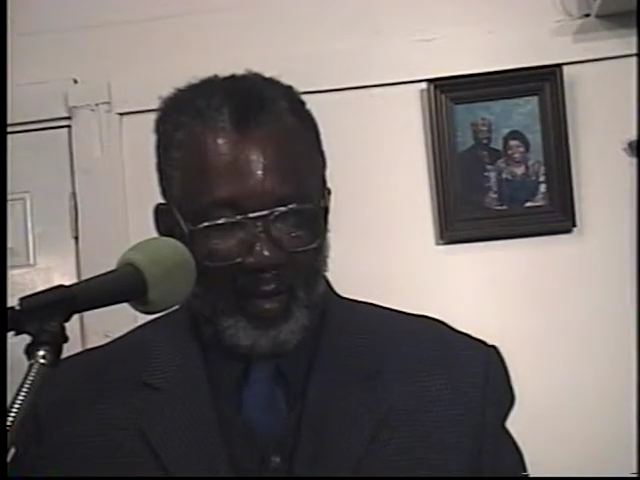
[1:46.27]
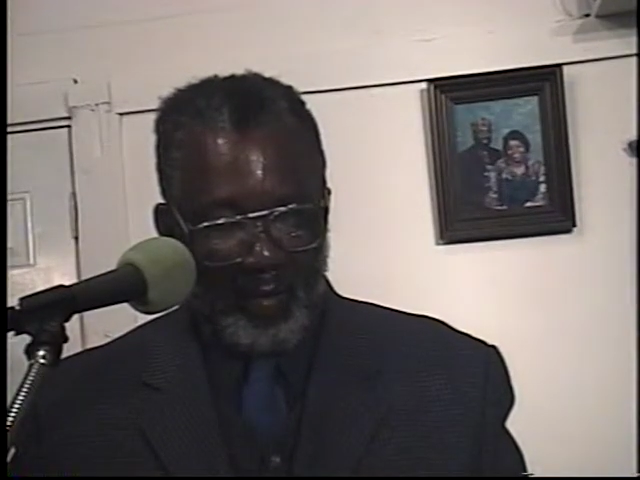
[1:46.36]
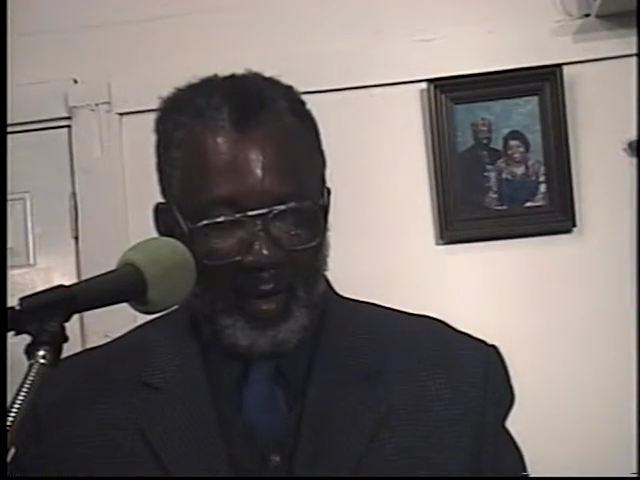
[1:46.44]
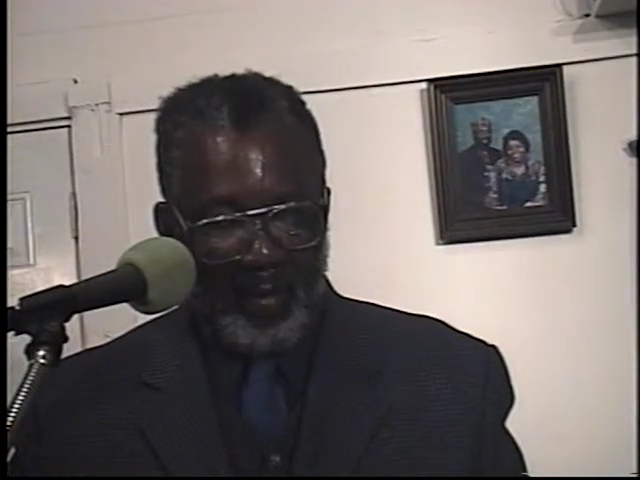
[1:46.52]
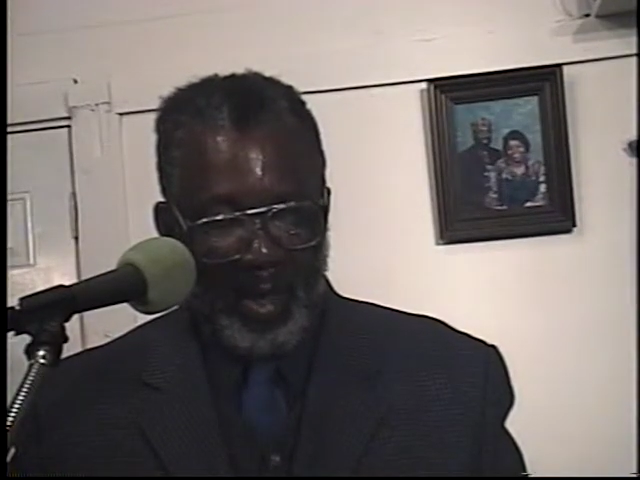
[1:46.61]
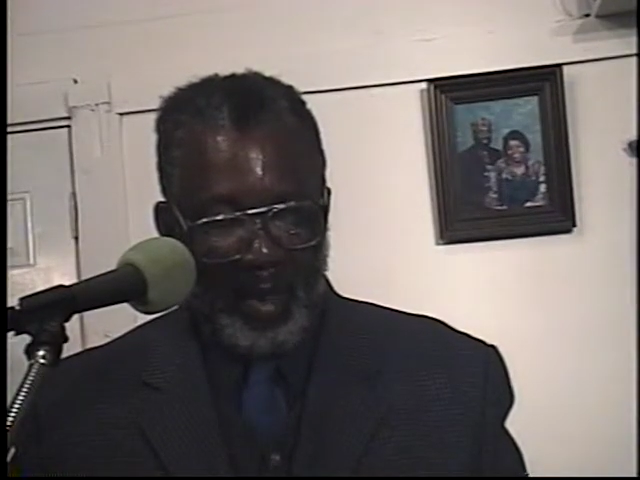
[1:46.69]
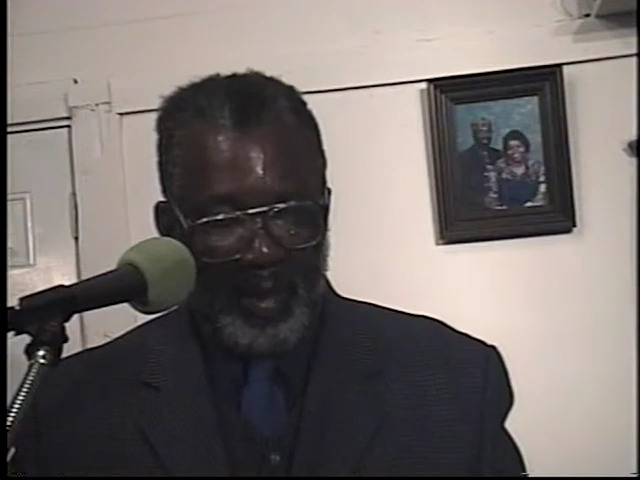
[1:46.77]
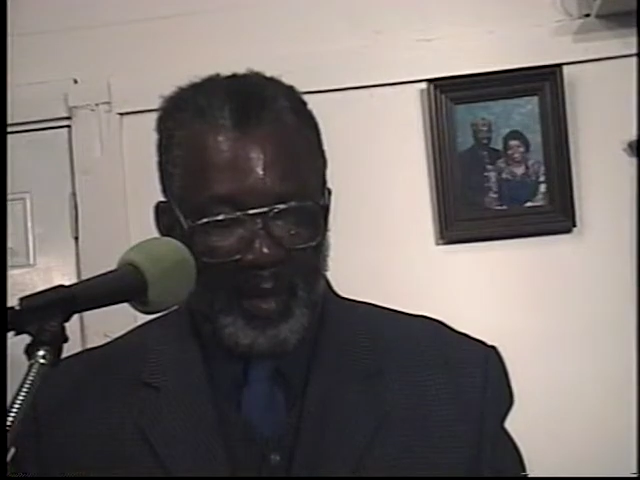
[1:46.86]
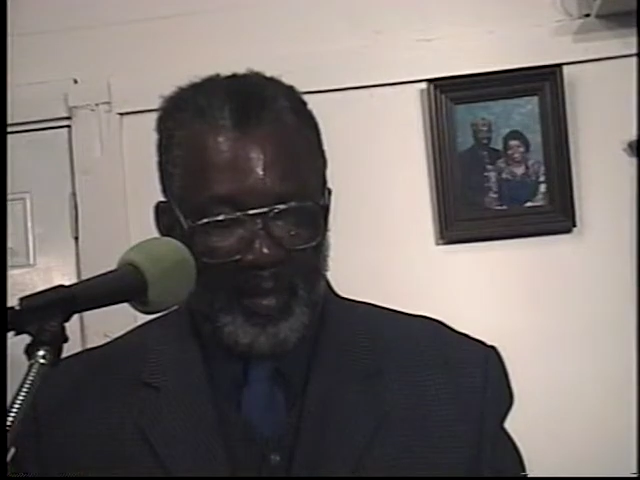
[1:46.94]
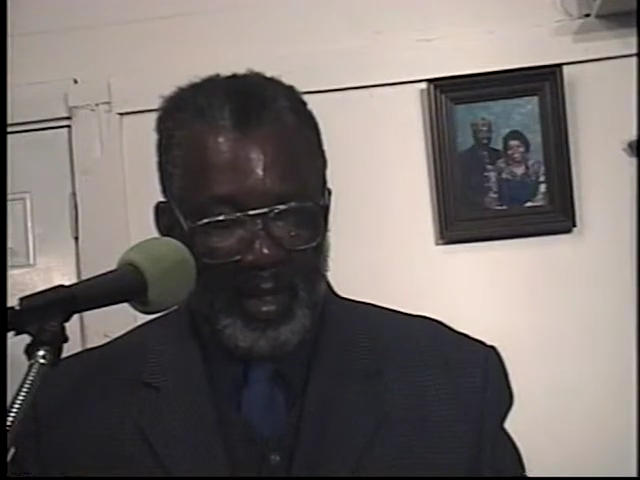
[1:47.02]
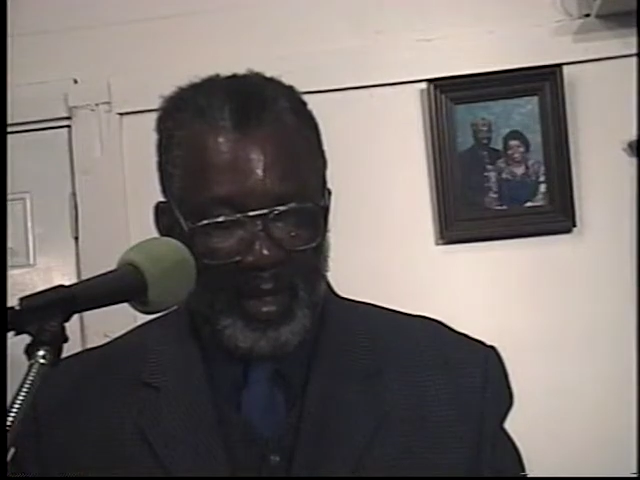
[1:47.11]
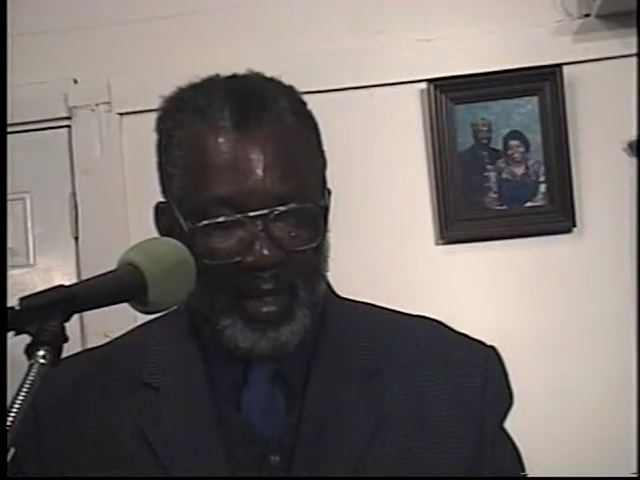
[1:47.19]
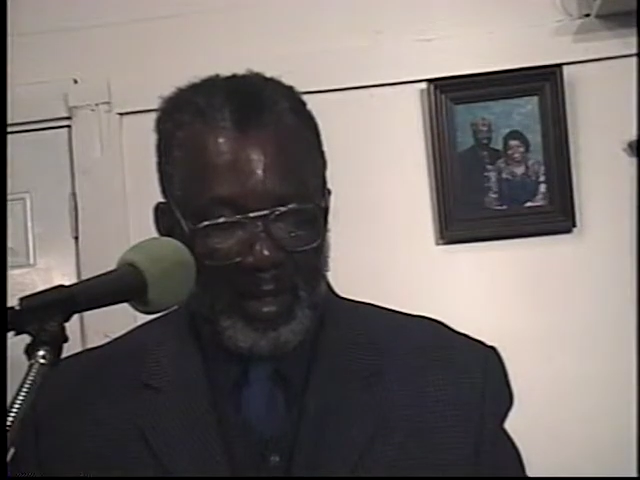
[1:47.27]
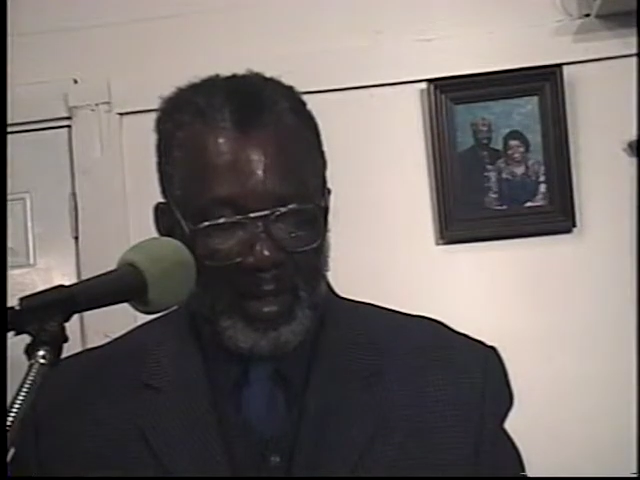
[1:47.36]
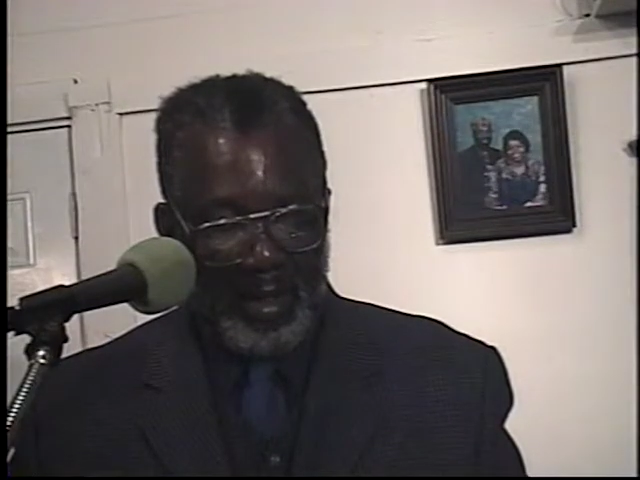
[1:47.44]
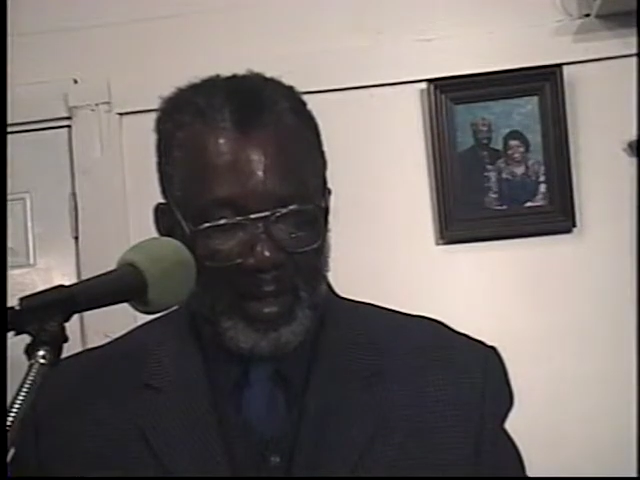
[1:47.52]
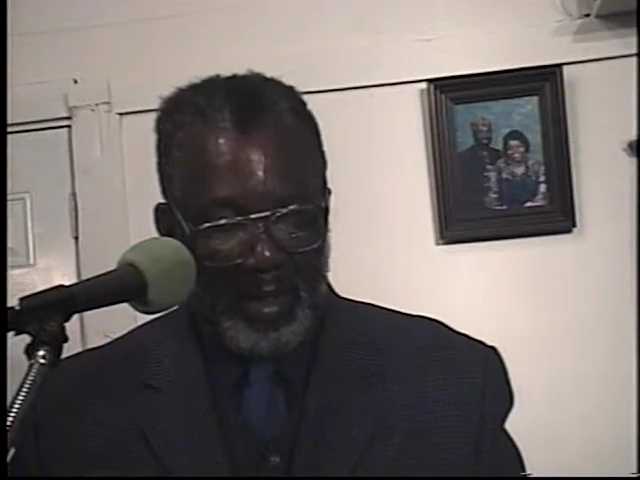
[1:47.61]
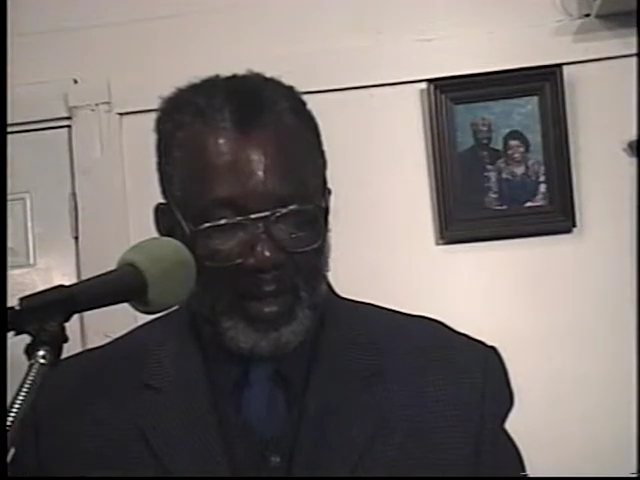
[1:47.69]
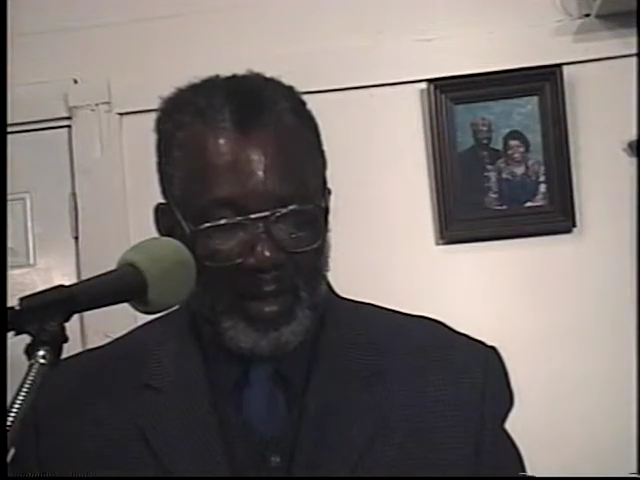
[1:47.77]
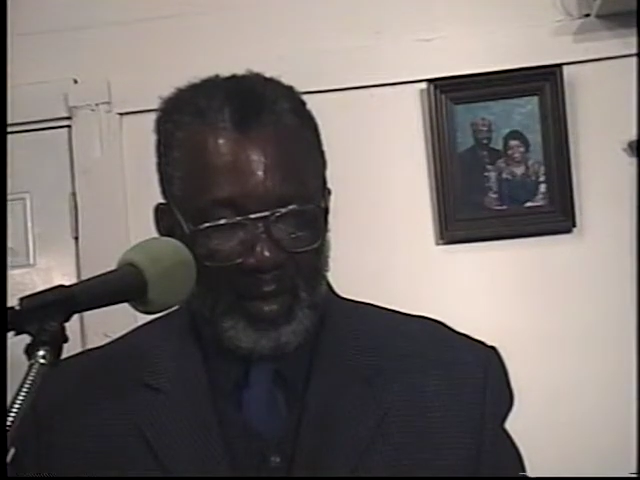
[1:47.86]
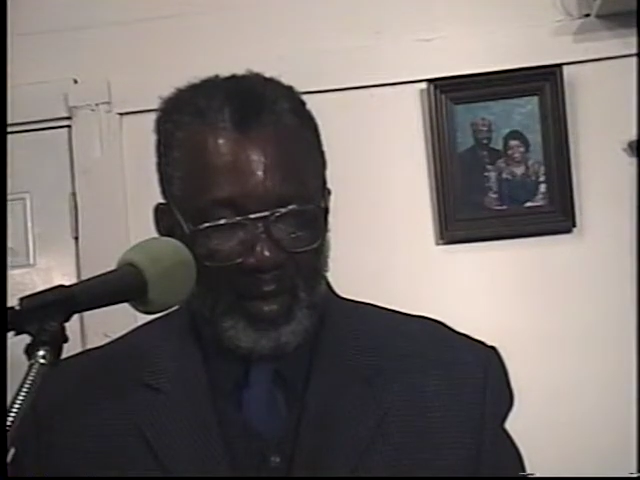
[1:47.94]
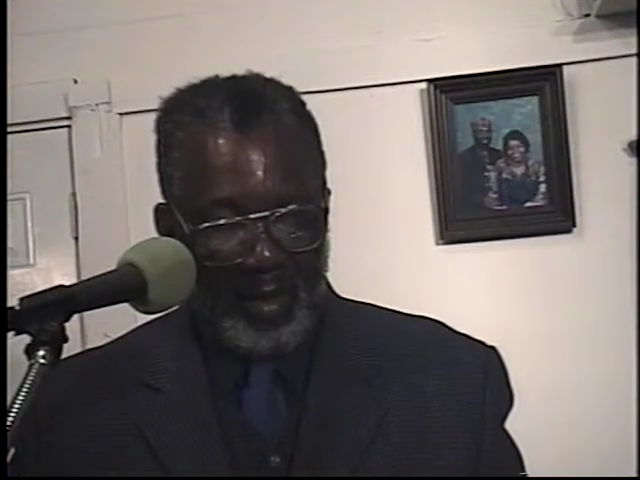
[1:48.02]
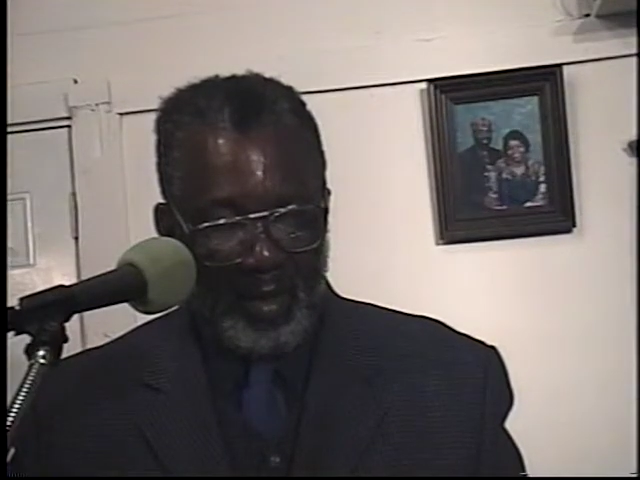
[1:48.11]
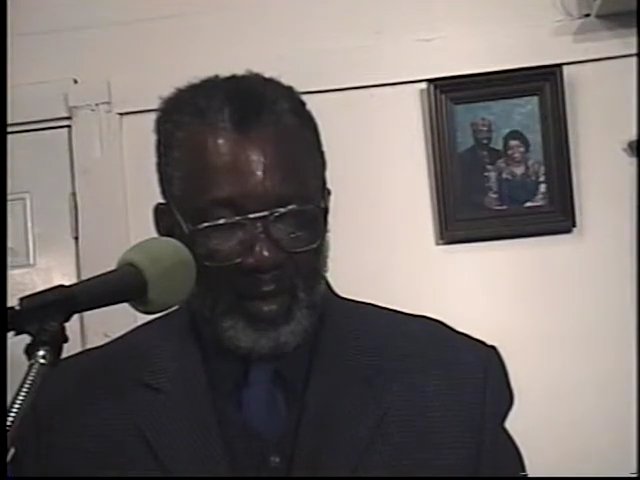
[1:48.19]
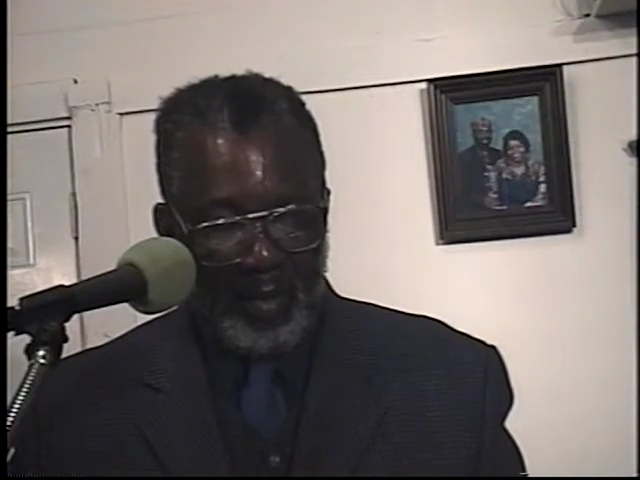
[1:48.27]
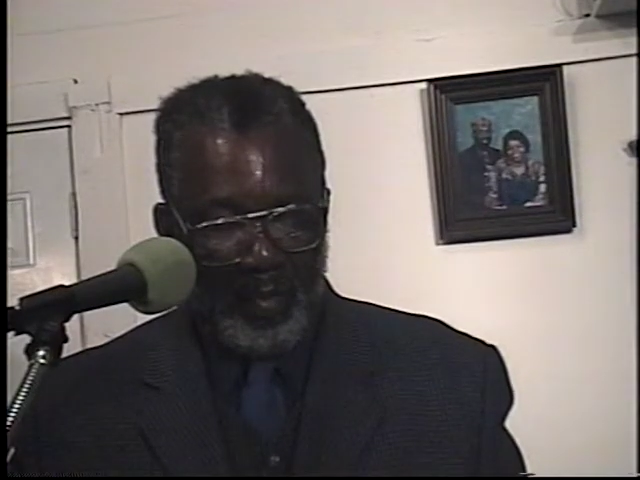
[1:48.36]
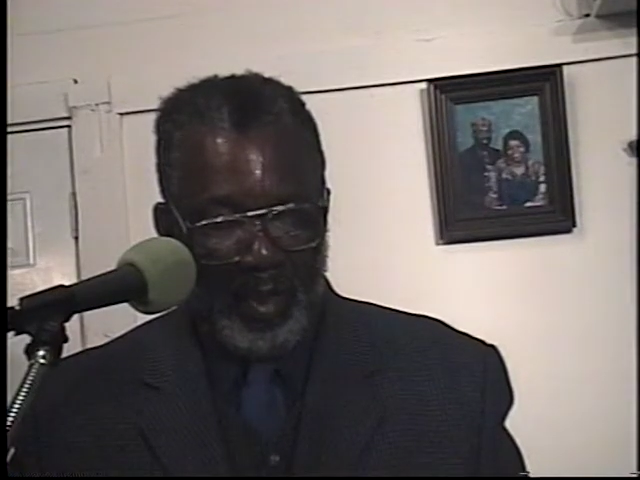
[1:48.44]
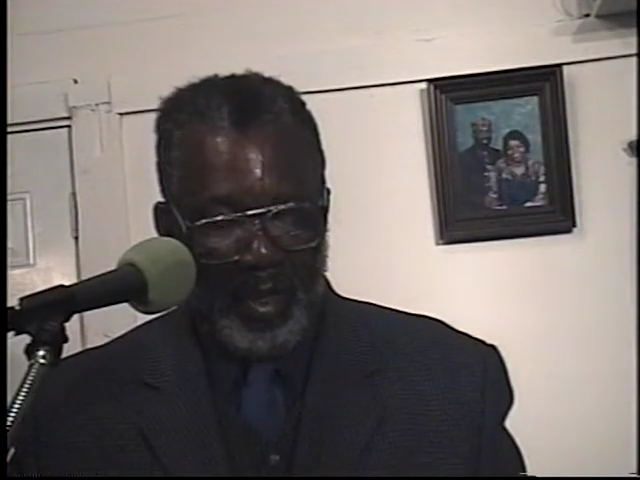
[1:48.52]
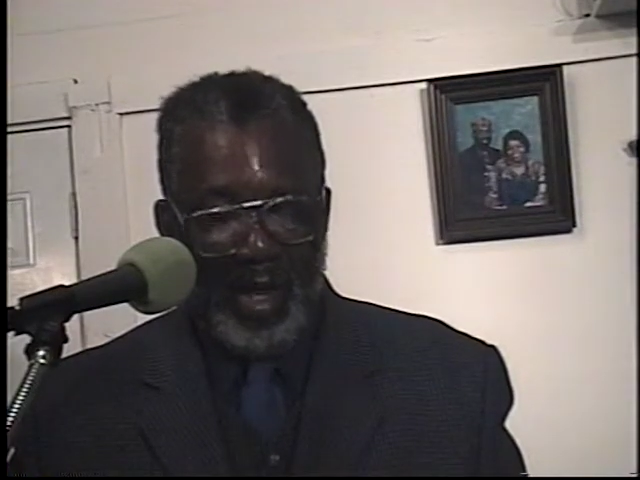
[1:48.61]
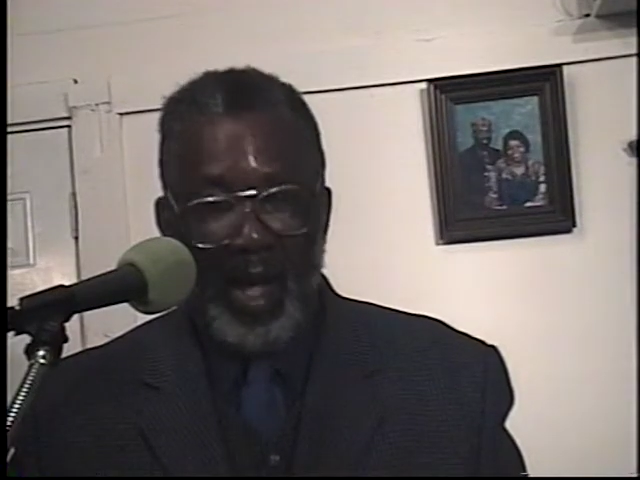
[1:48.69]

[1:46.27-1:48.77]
remember me when